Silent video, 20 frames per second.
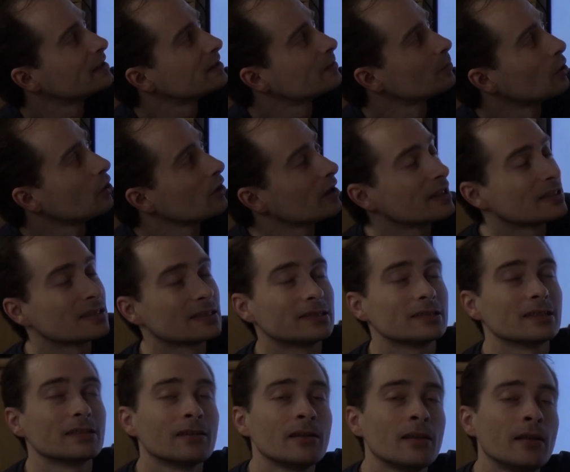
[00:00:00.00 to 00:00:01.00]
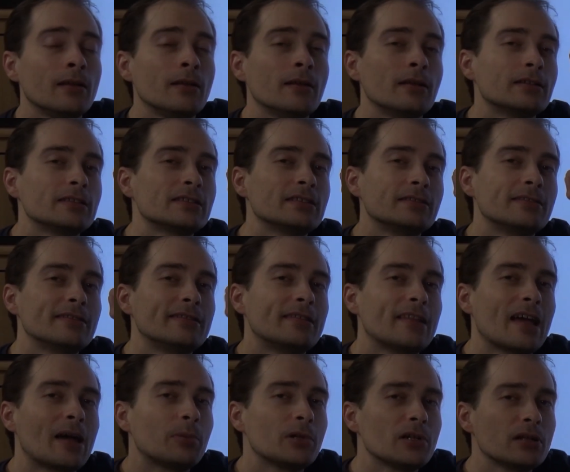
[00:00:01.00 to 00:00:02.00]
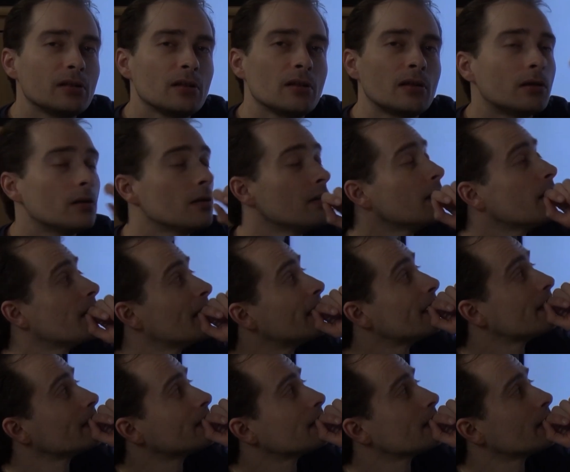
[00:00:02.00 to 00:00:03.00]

It's more or less the double or